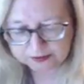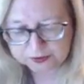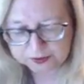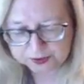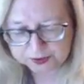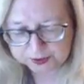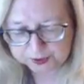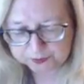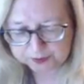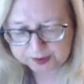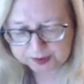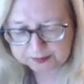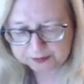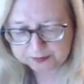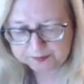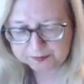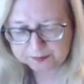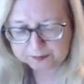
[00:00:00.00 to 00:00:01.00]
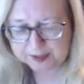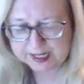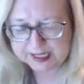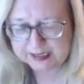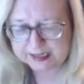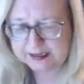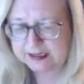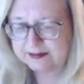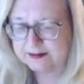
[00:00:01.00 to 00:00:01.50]
nuclear agreement with
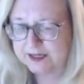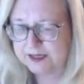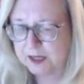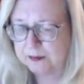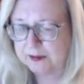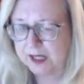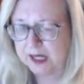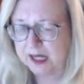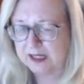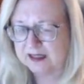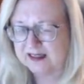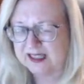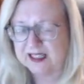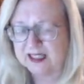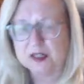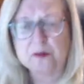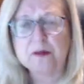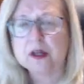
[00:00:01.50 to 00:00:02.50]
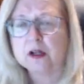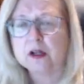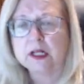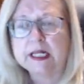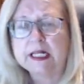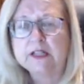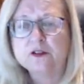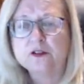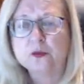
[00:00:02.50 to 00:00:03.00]
Iran destabilizing the Middle
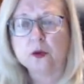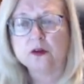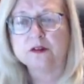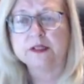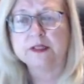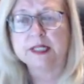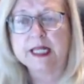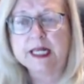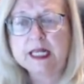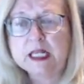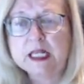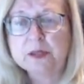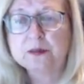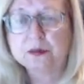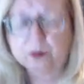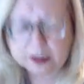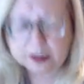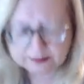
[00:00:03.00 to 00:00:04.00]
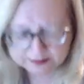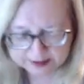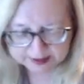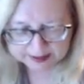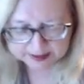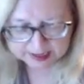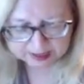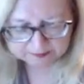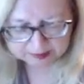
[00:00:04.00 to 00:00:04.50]
East worse than any
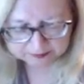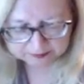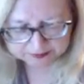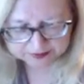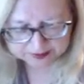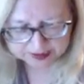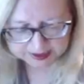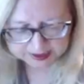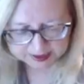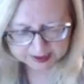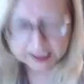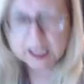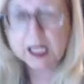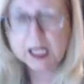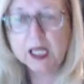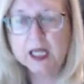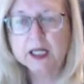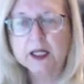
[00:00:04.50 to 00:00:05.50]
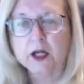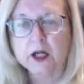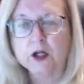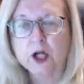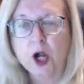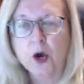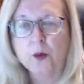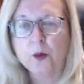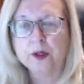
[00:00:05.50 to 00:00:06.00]
president I've ever seen.
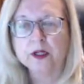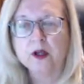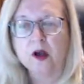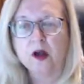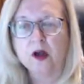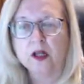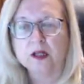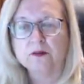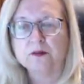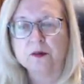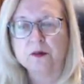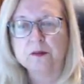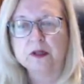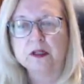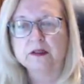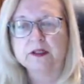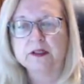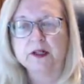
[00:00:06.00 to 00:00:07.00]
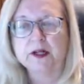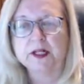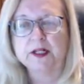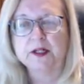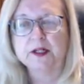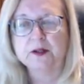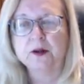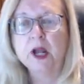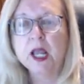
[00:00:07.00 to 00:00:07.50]
Cohen calling for a military
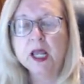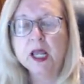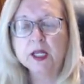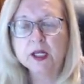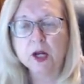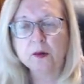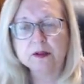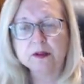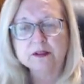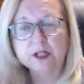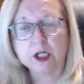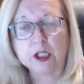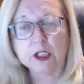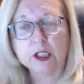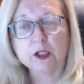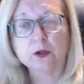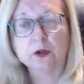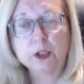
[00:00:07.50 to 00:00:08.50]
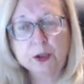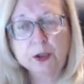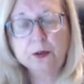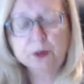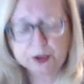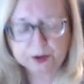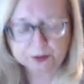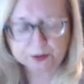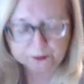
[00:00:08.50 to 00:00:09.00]
coup. Cohen's a little
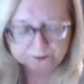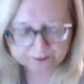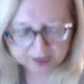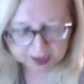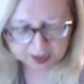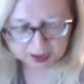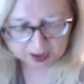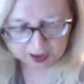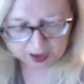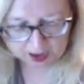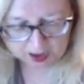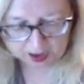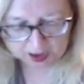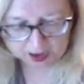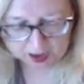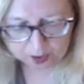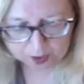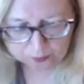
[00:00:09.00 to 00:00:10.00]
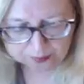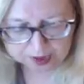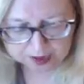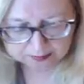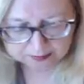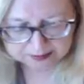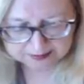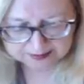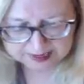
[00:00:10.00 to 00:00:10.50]
cuckoo.
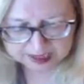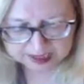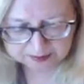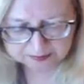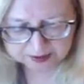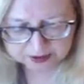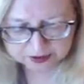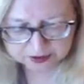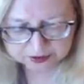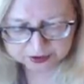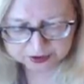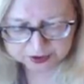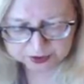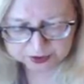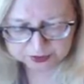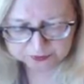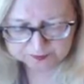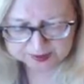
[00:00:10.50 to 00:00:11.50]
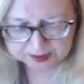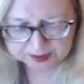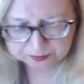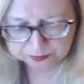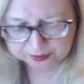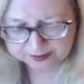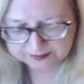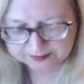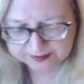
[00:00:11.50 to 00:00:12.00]
Obama's statement to then
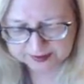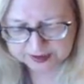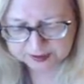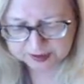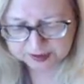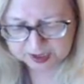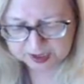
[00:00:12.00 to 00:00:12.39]
President